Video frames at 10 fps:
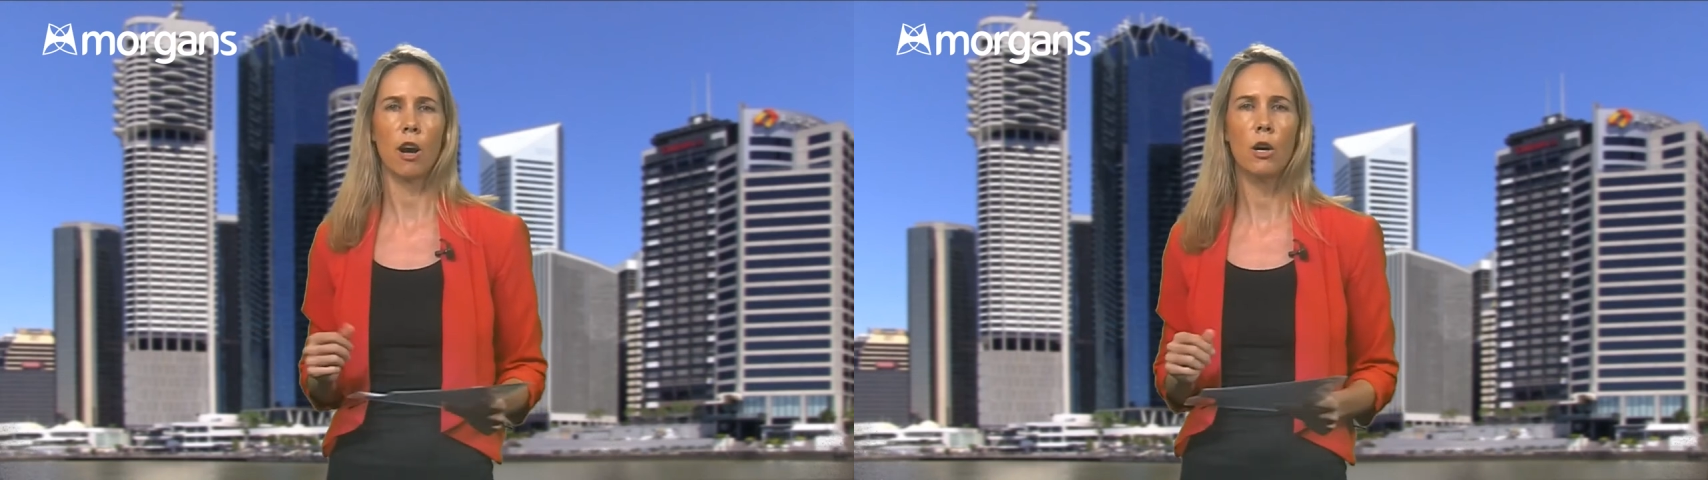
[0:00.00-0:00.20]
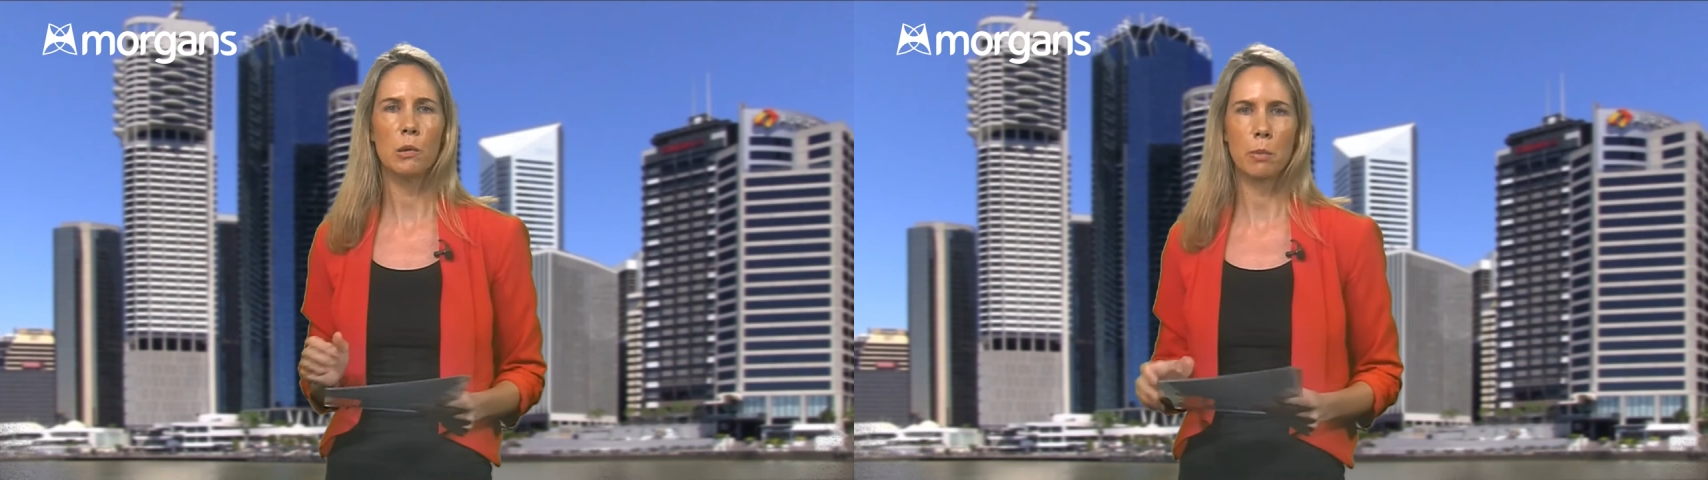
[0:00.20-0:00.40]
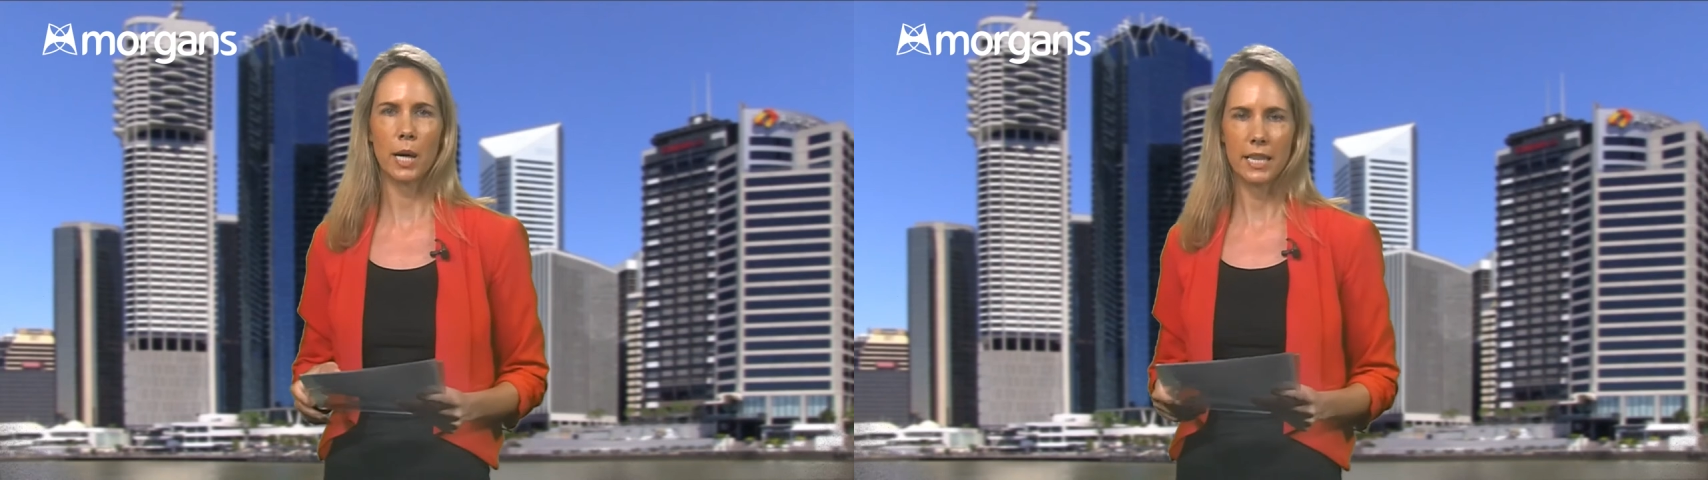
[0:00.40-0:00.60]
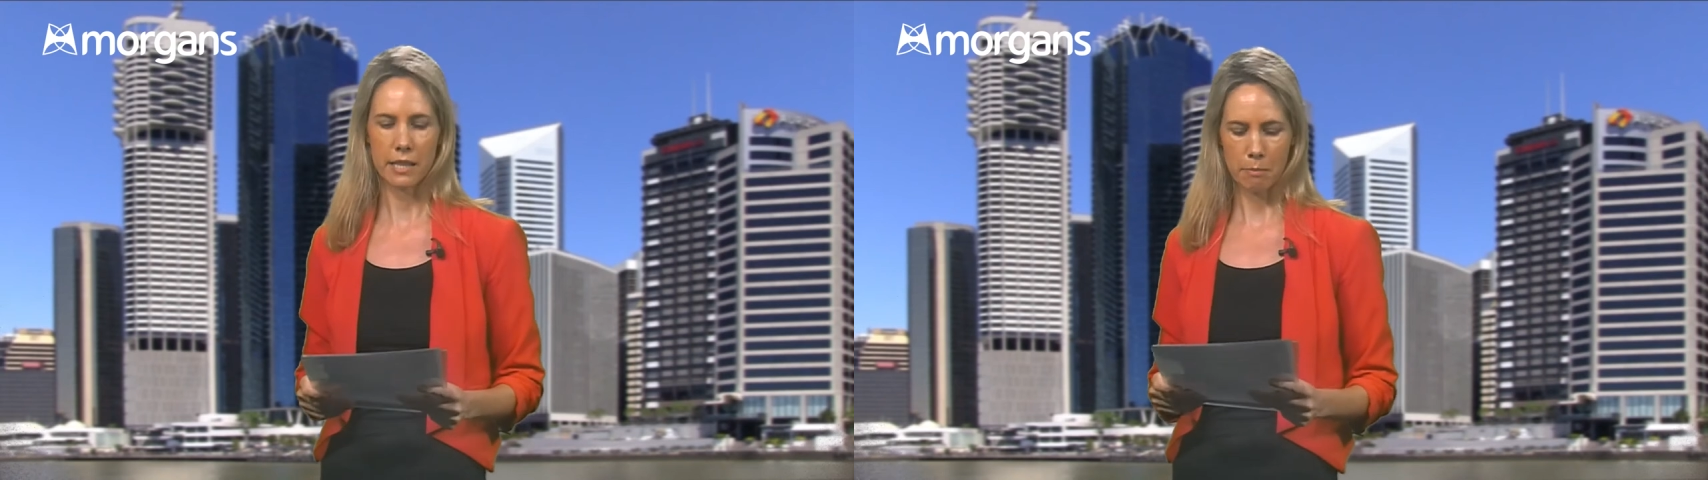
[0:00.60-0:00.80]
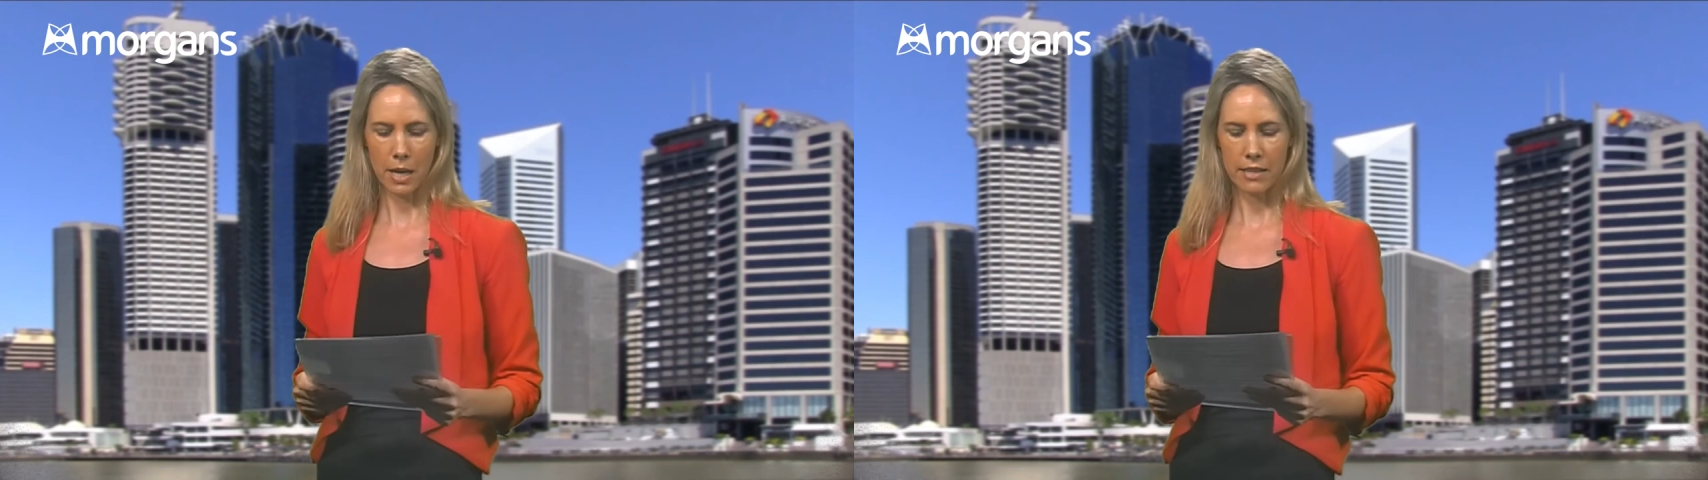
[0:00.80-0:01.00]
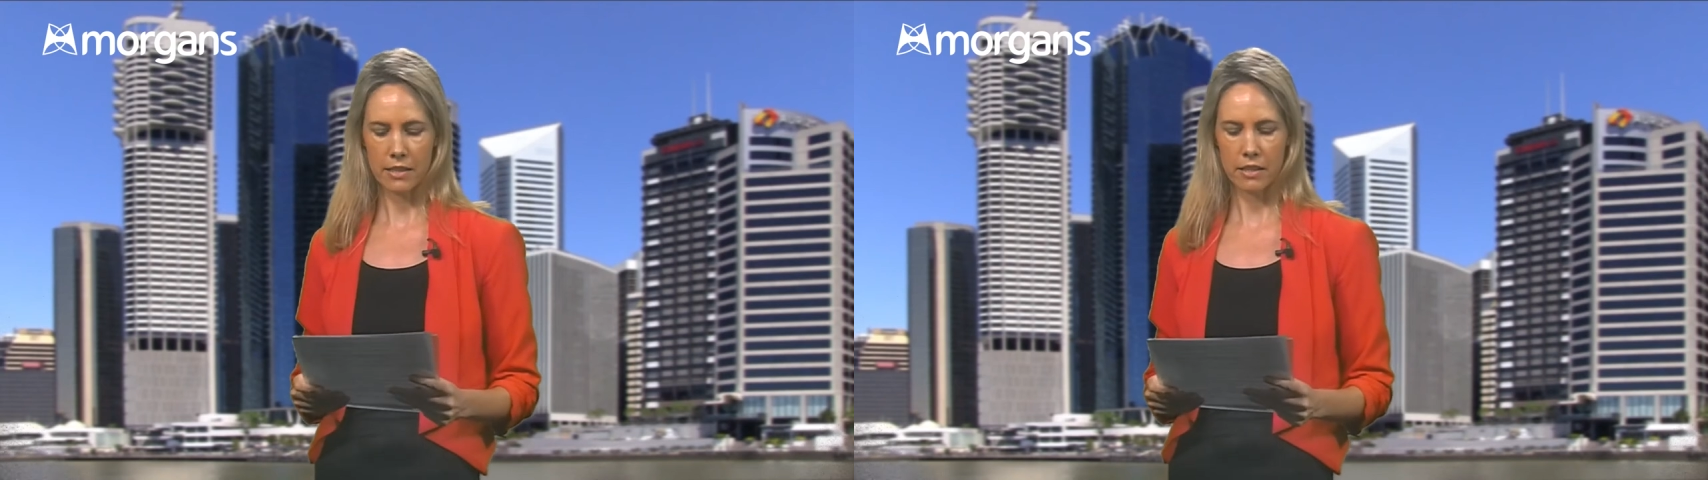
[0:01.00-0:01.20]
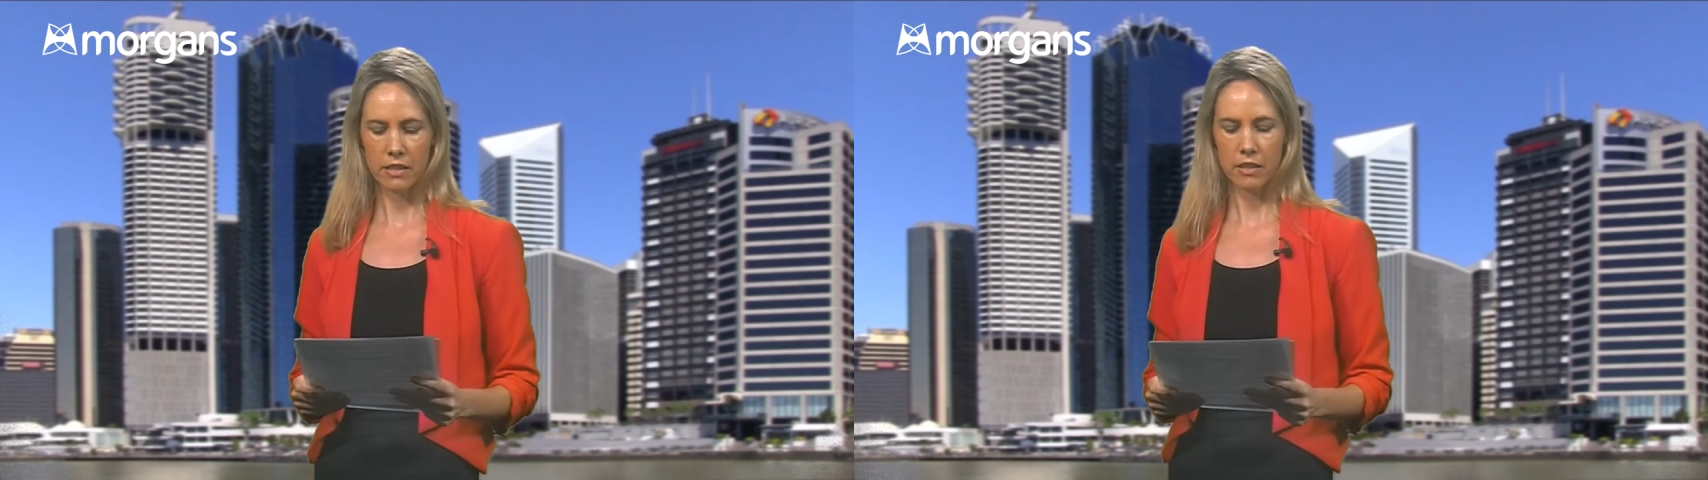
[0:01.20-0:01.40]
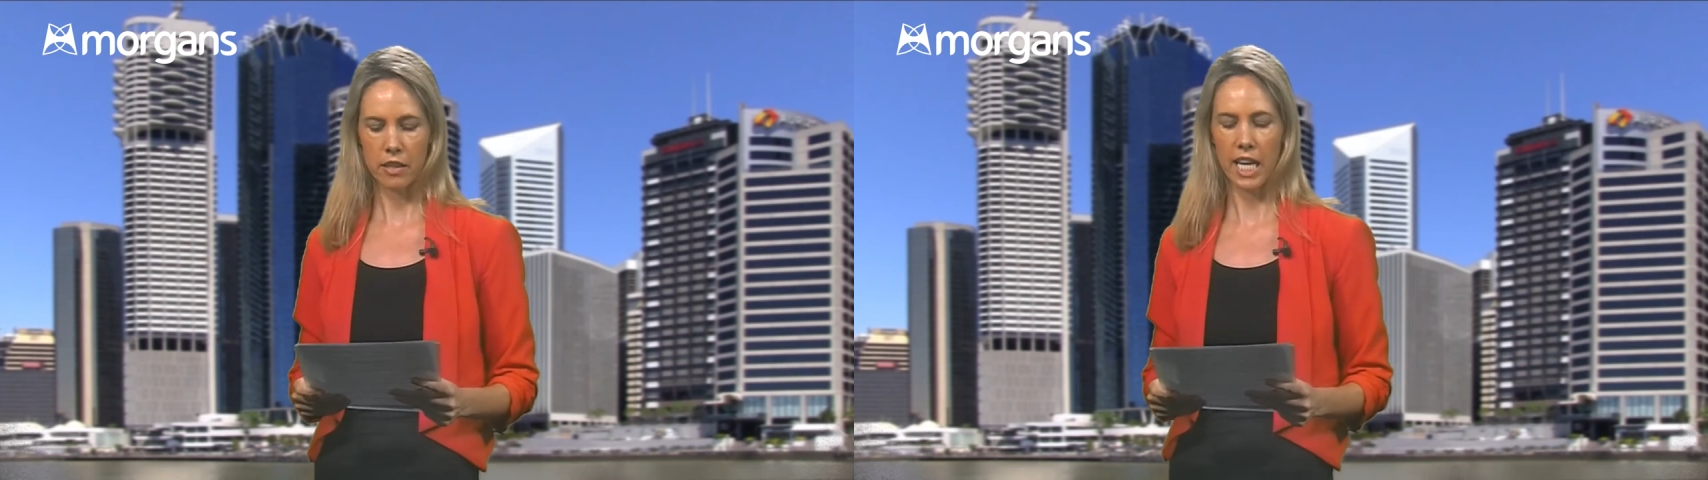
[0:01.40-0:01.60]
own branded margins